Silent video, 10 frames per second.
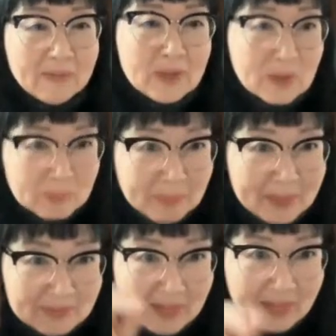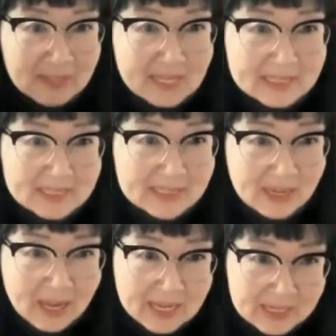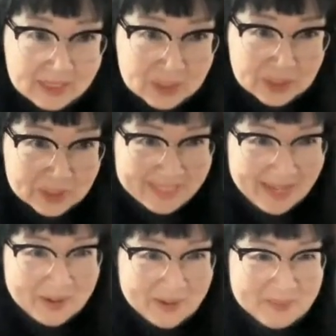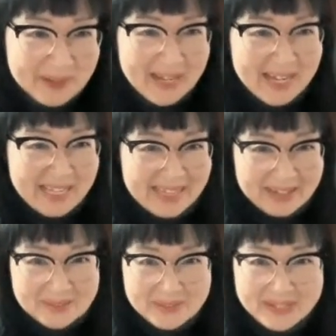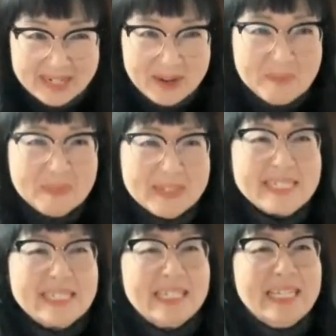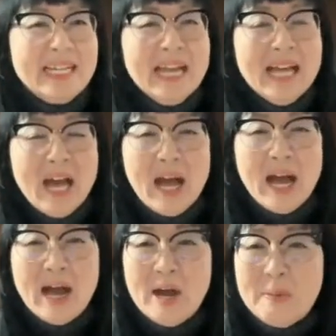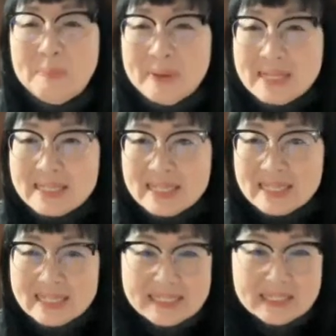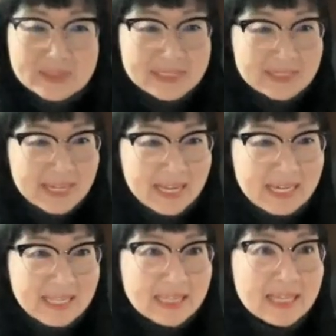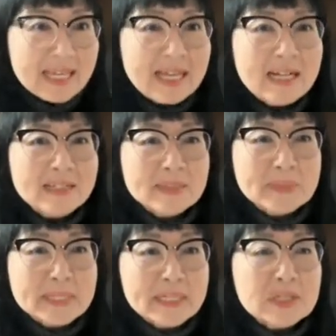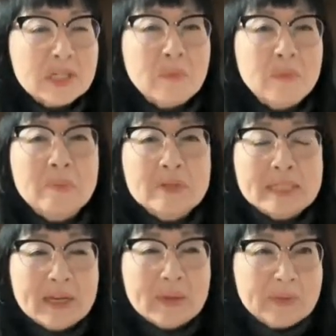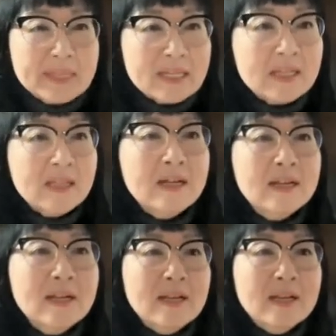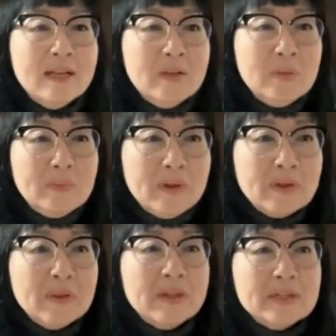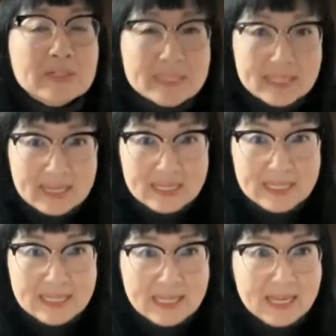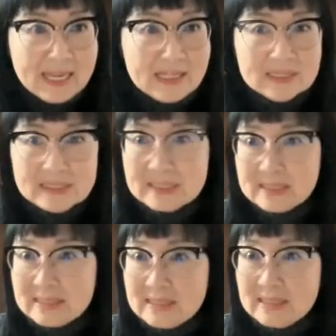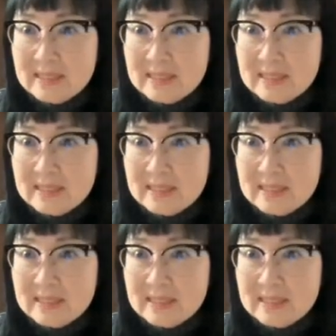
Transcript: you can paint that last eye into your daruma. I think we accomplished it. Unless there's anything else. I'm just going to check one more time with Nicola, whether there's anything else.